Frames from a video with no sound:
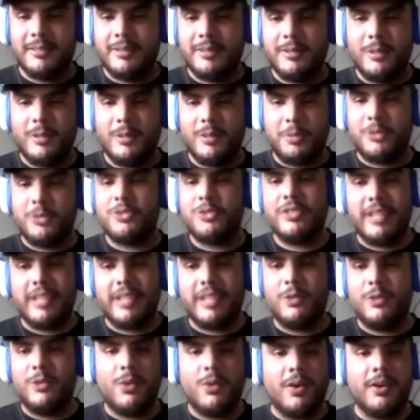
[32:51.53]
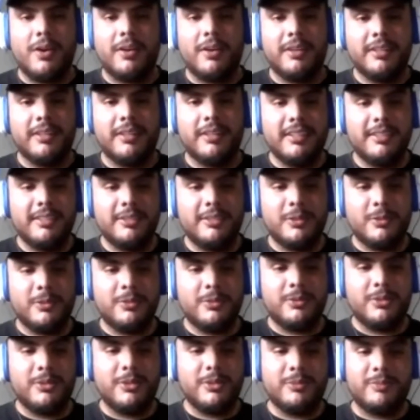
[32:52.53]
person that you are,
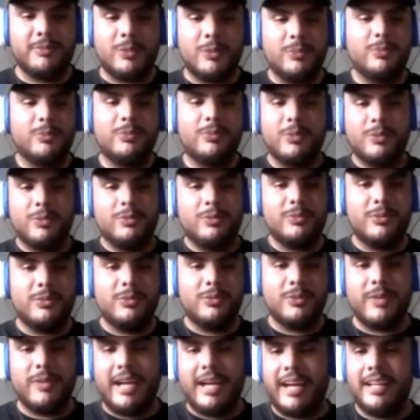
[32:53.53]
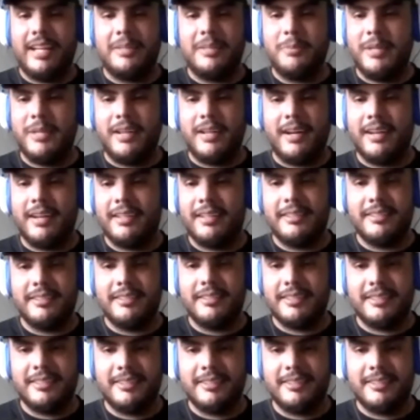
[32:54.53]
don't hide behind